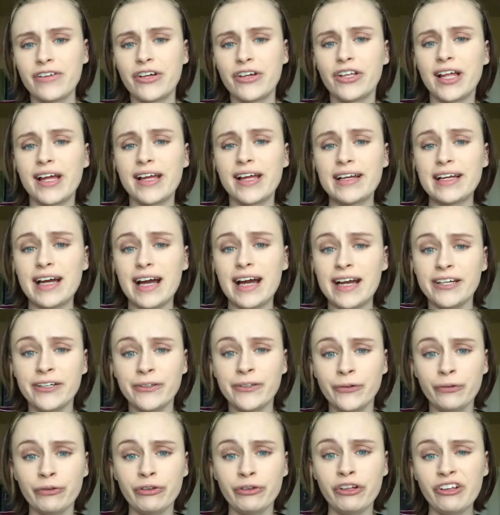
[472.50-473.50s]
feel like I
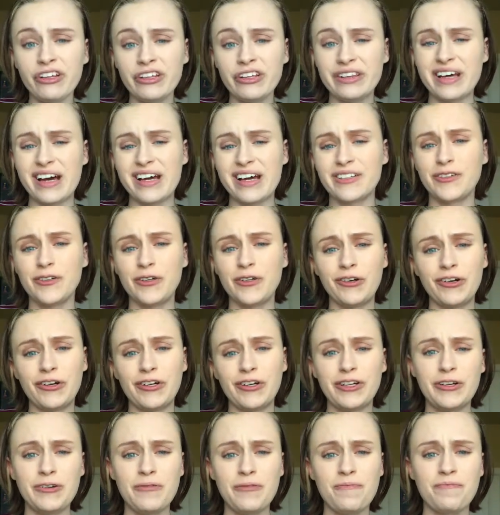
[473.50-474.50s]
don't look that
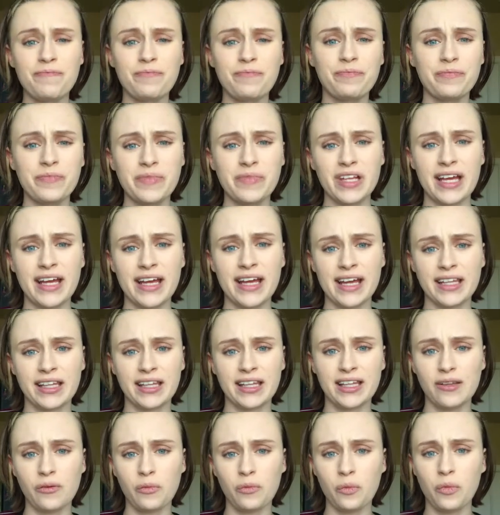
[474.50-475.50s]
good
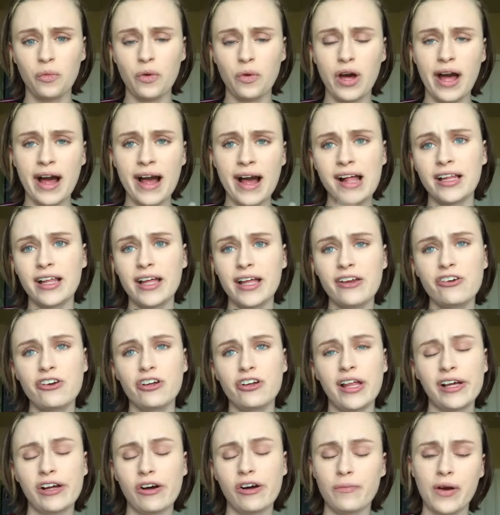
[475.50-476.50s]
in
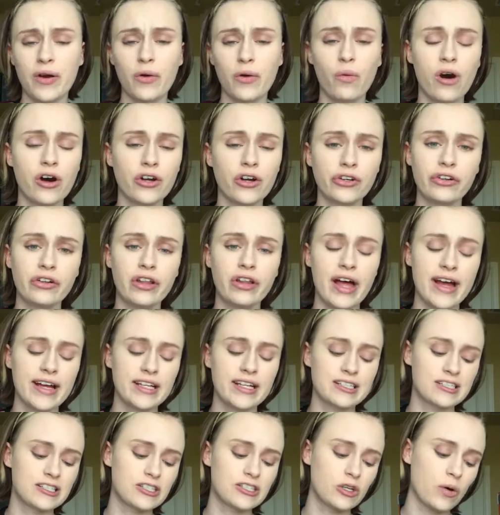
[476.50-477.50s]
eyeliner, like on my
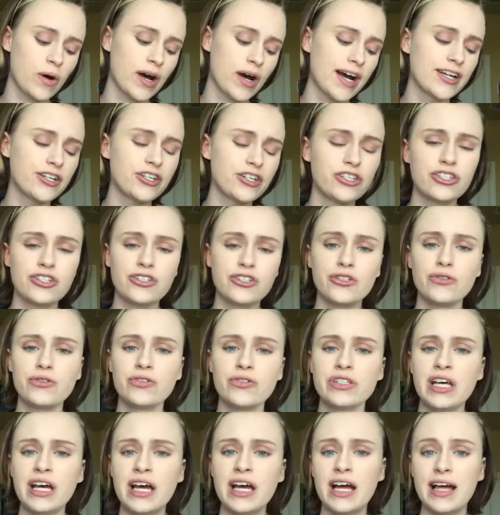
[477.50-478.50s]
waterline, so I just
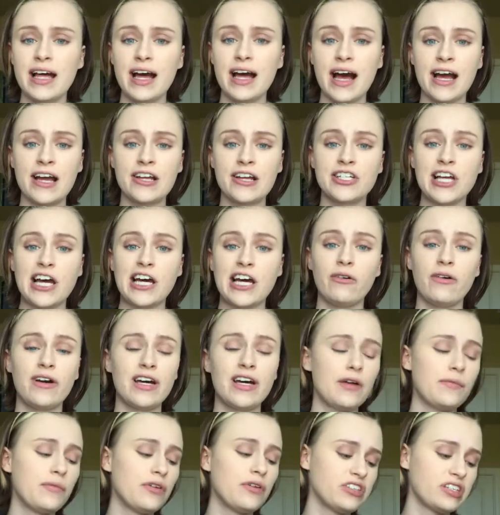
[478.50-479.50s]
use eyeshadow,
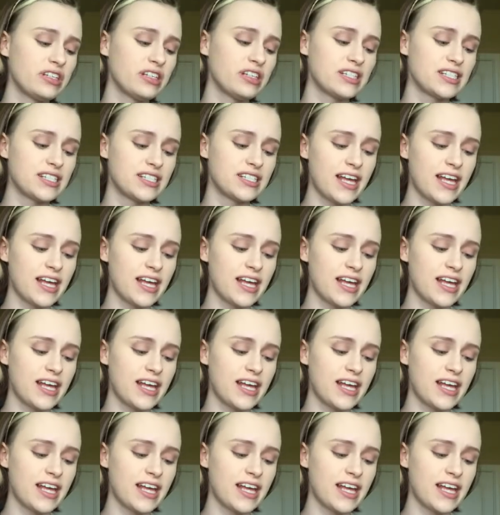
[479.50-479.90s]
and I'm using the